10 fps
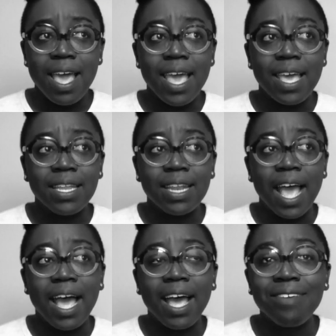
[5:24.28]
And
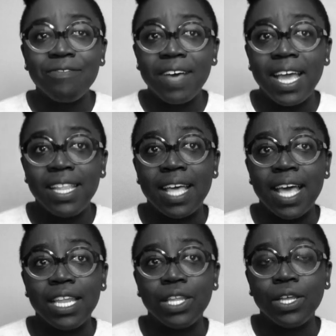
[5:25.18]
I find
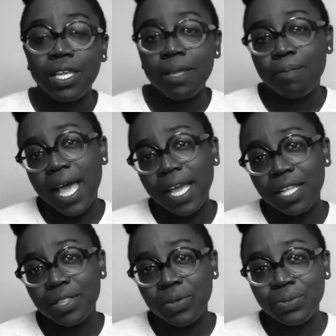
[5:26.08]
that looking back
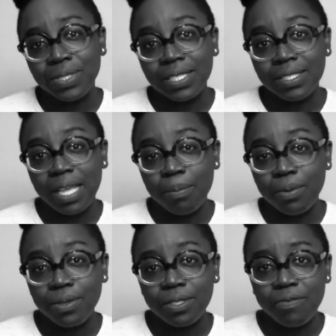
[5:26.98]
at those
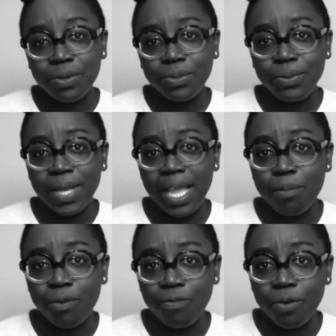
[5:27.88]
examples of those who came
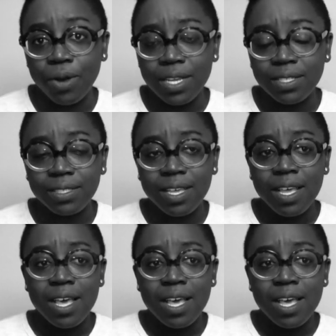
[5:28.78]
before us,